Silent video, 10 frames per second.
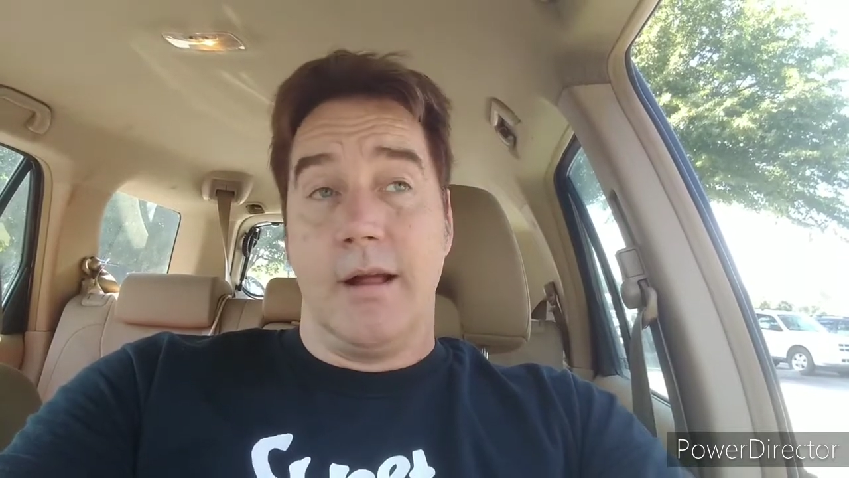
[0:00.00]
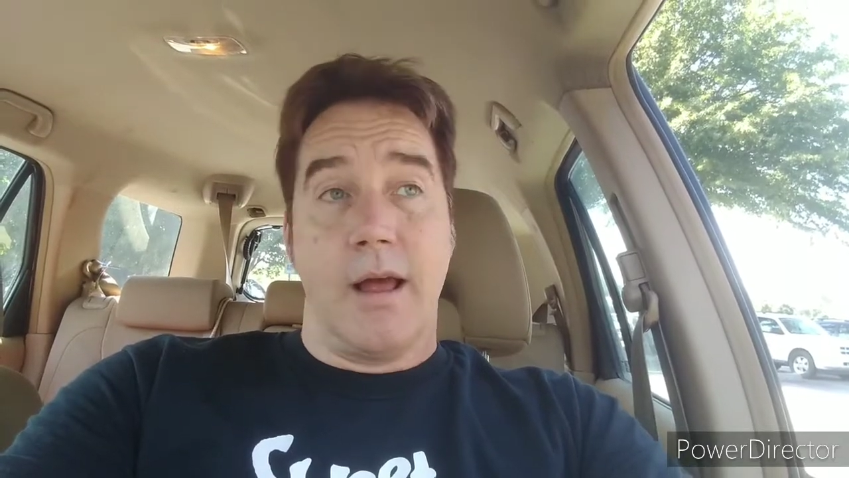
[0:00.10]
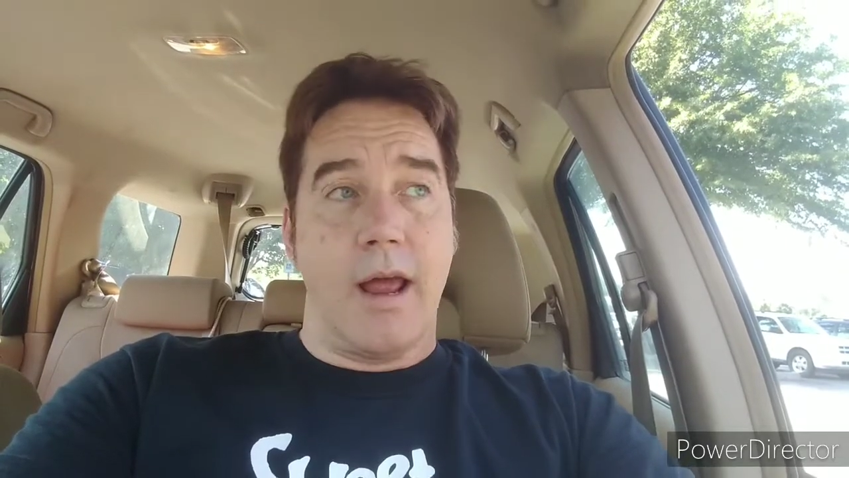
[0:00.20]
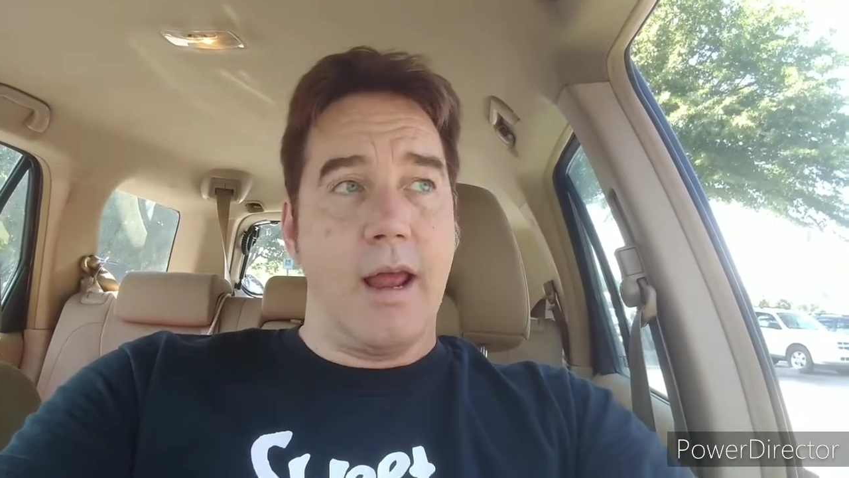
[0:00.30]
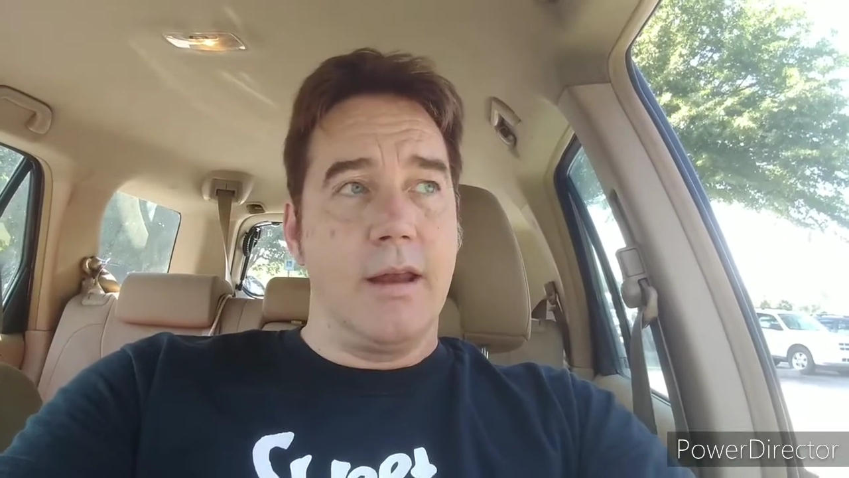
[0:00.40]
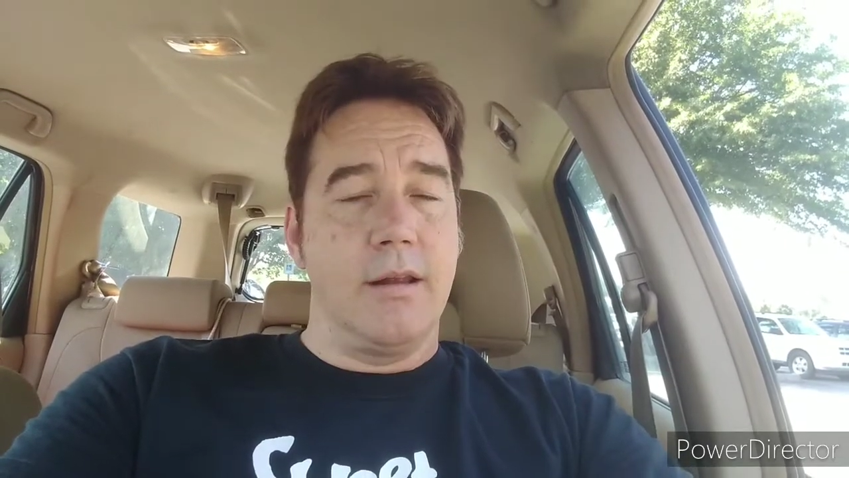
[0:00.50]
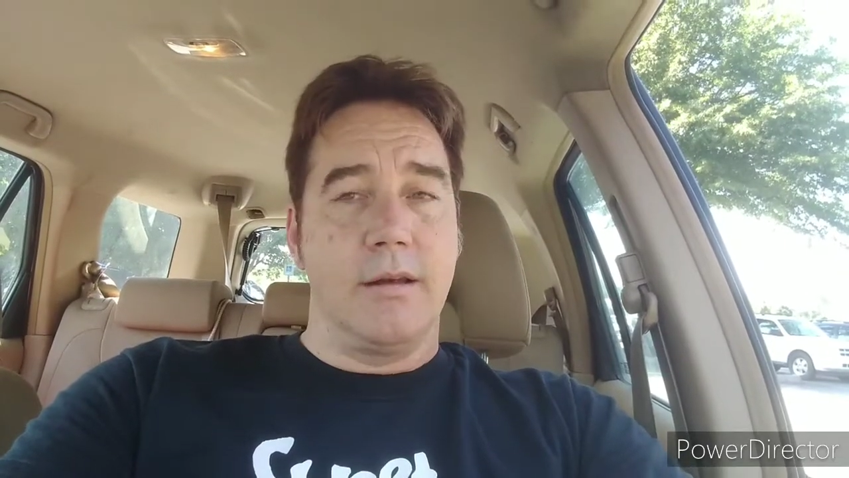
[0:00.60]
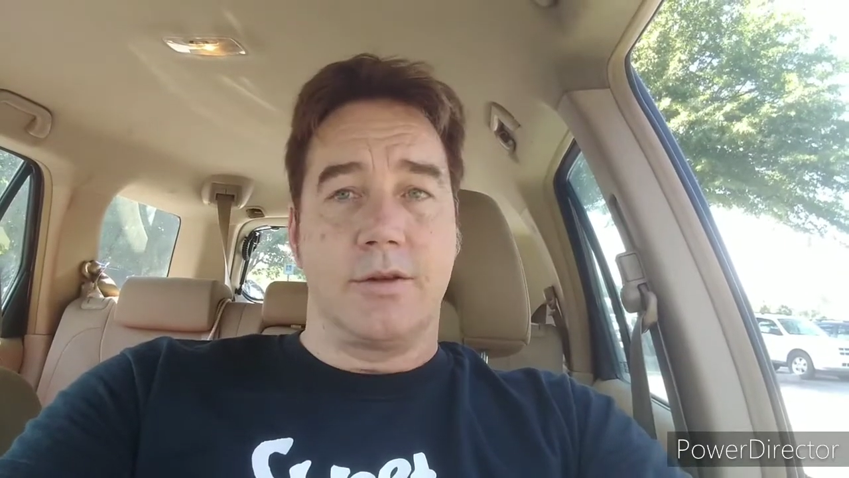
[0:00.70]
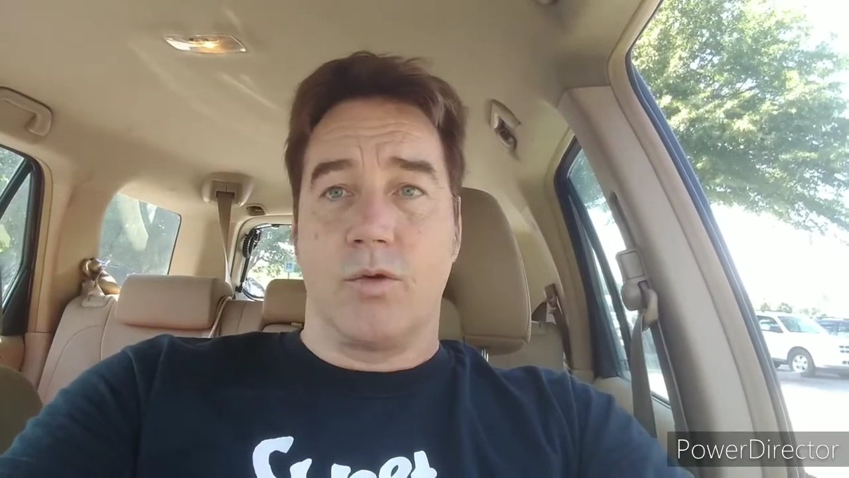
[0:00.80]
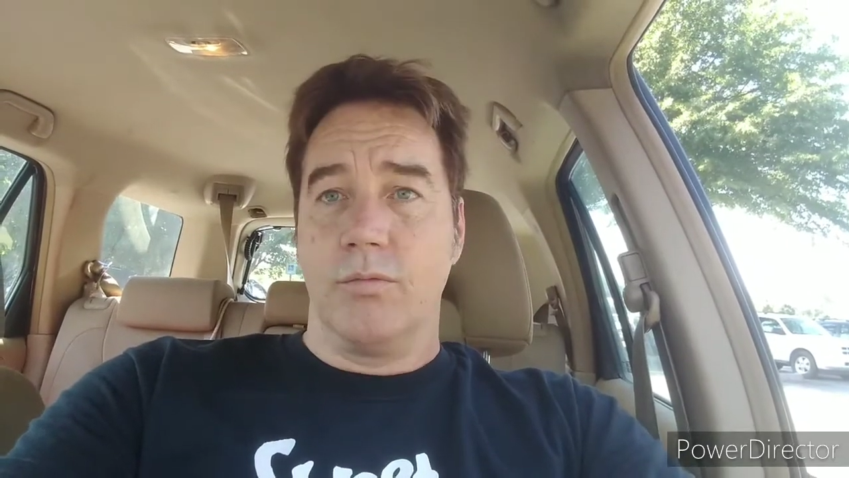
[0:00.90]
And uh,
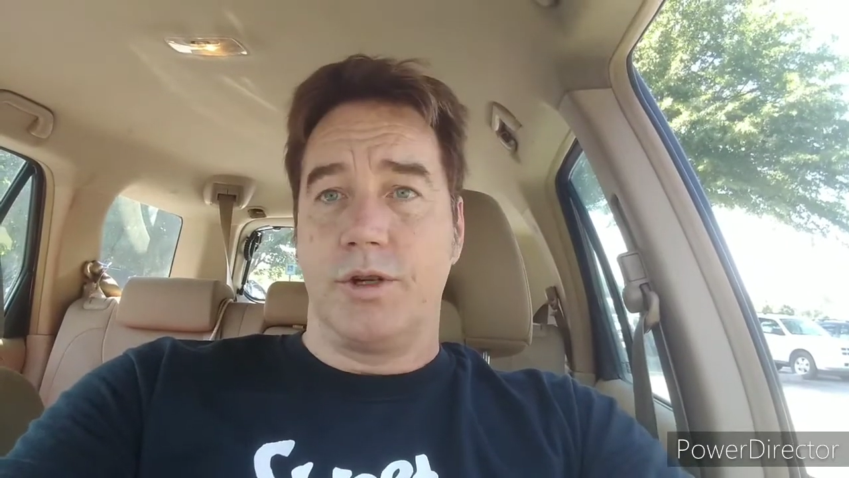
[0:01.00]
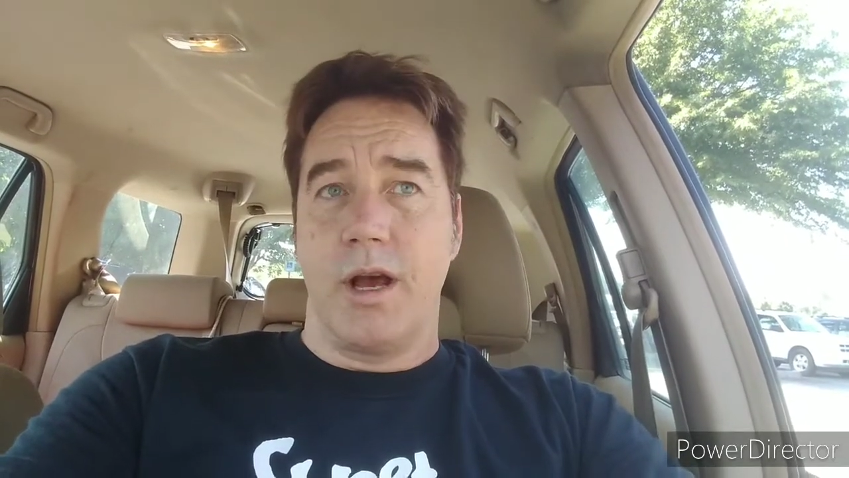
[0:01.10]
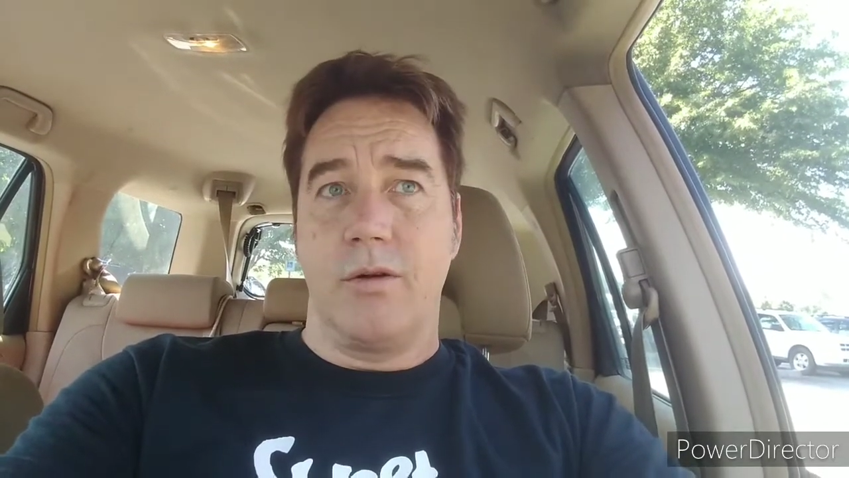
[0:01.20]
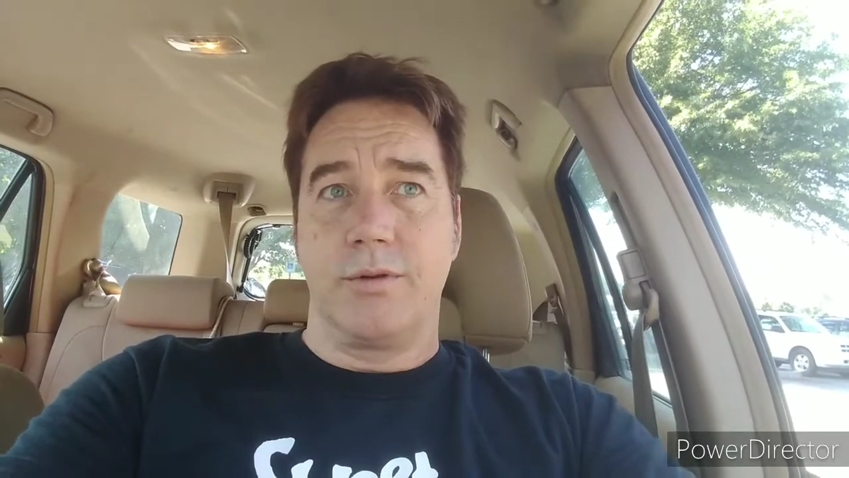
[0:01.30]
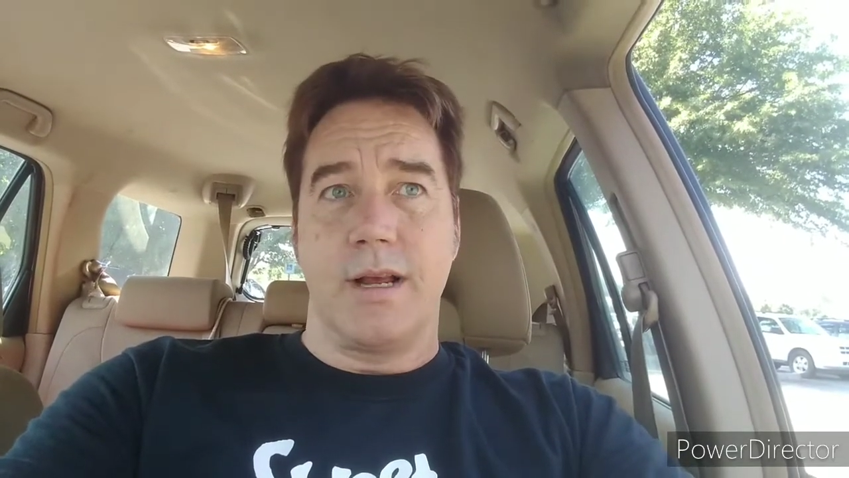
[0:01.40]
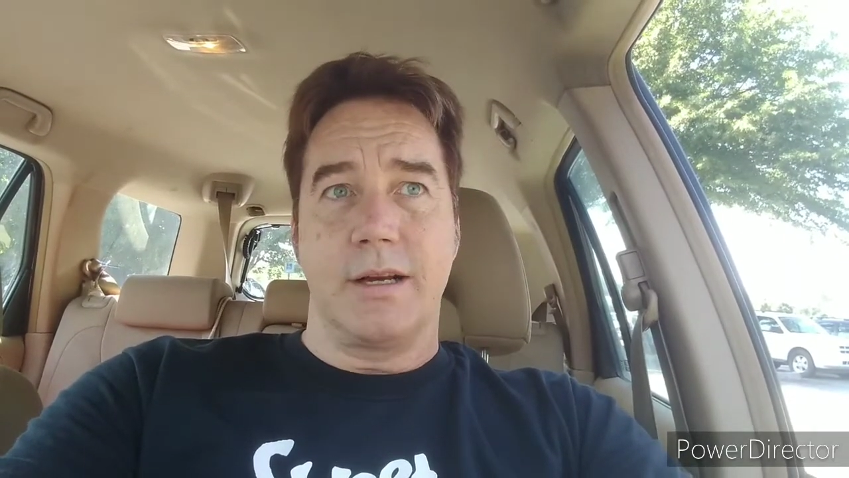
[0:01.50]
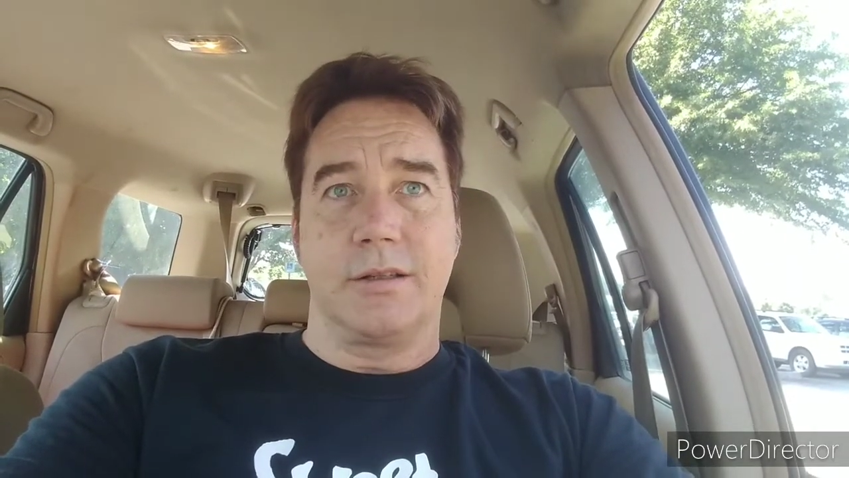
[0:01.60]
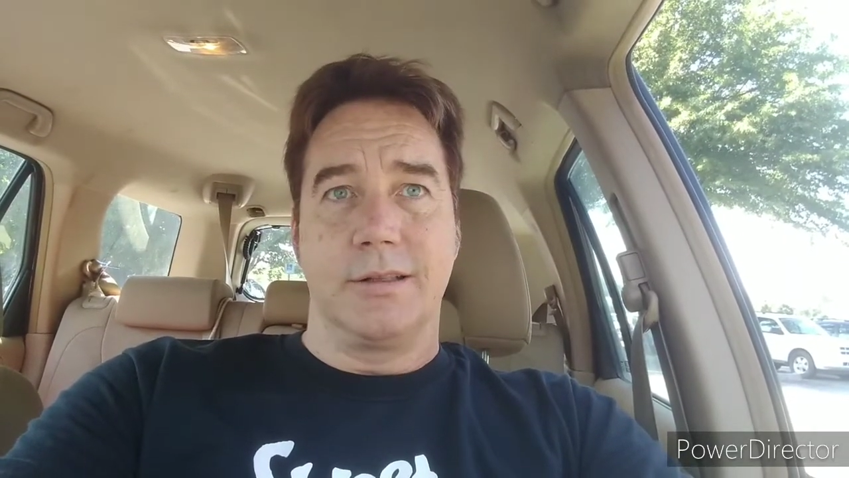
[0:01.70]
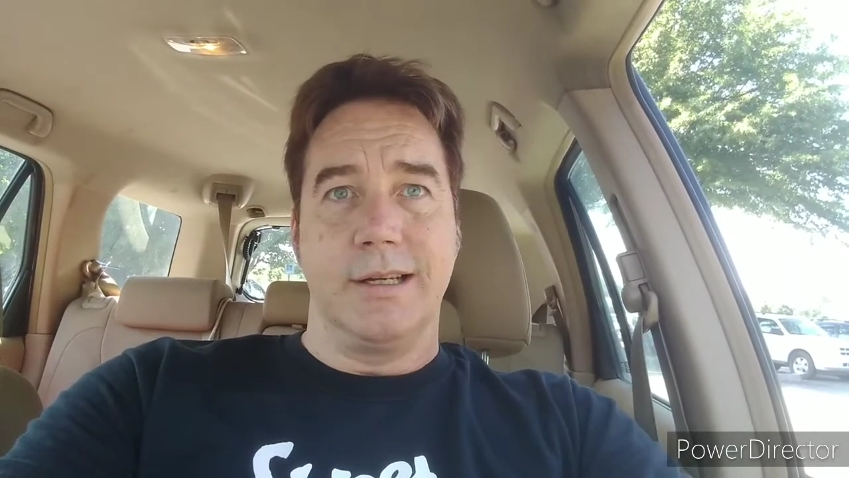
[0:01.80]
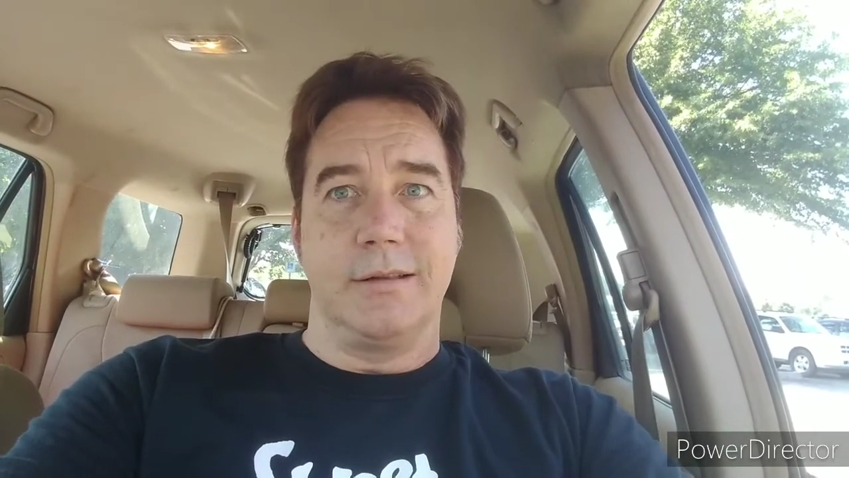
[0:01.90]
Storm Shadow was
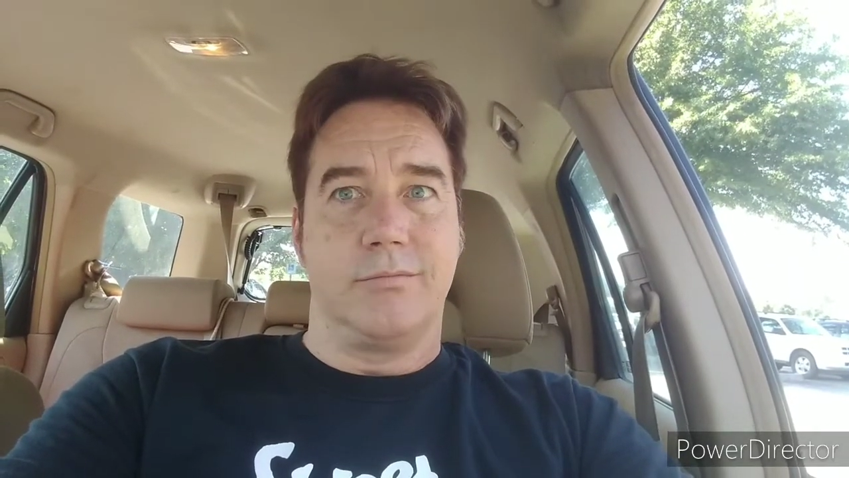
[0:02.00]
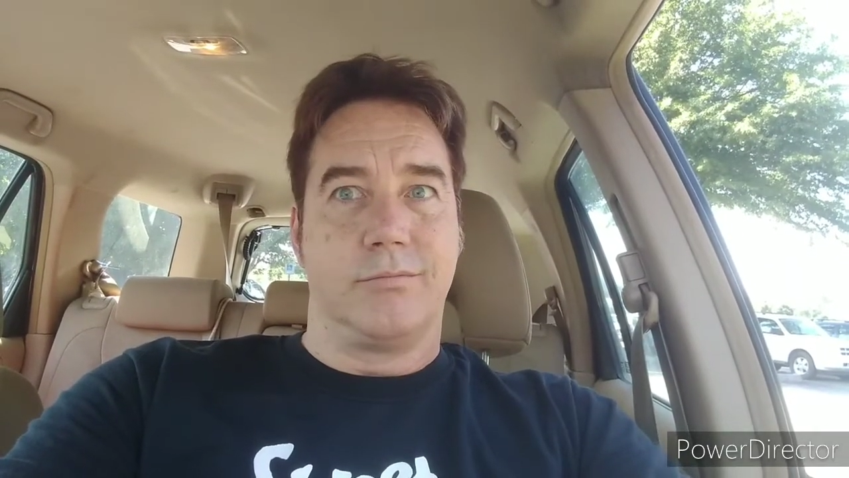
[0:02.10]
actually a